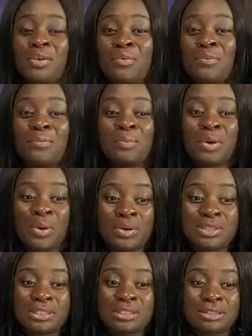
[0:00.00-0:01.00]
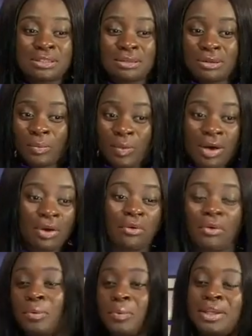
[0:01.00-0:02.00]
yourself because we are
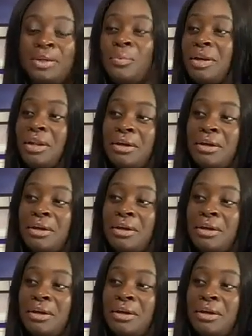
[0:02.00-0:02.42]
growing.